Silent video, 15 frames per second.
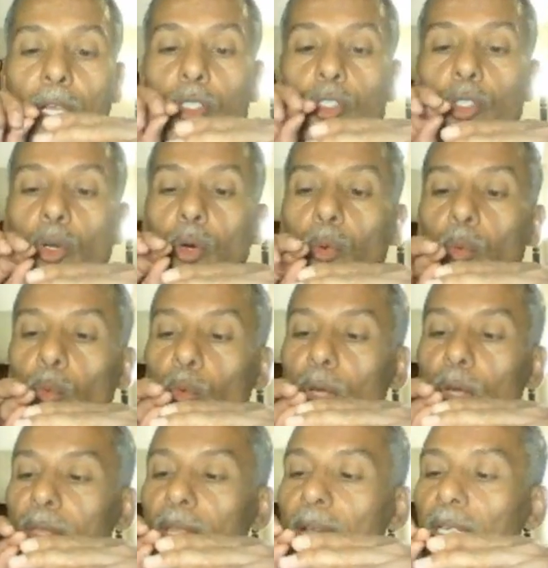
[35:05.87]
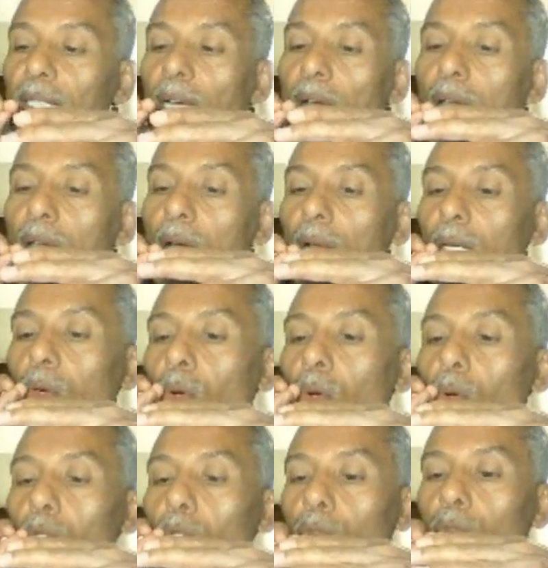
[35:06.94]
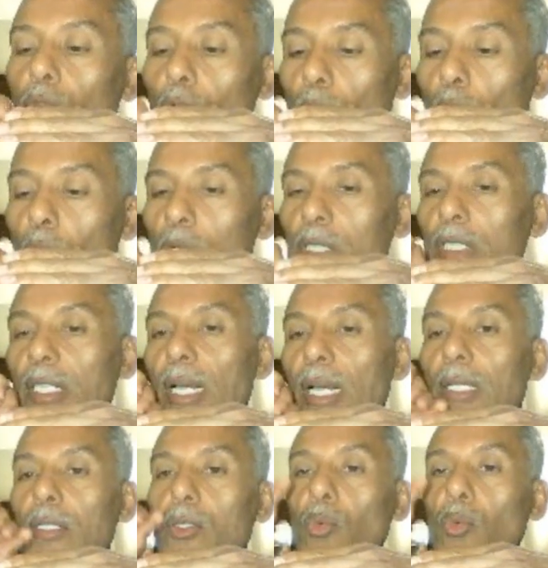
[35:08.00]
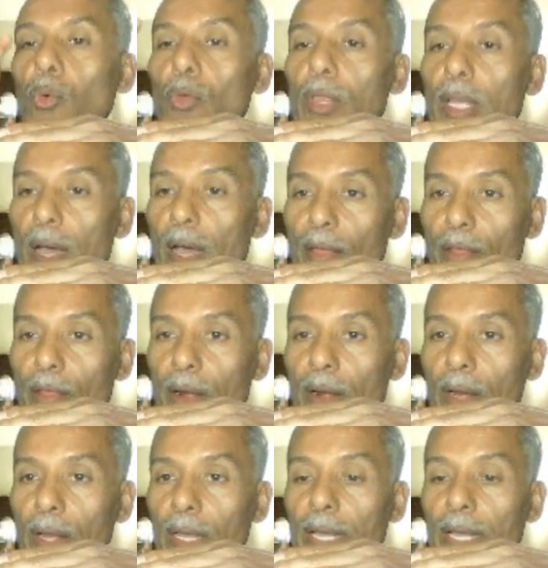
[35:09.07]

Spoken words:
So when that ion goes from one side to the other,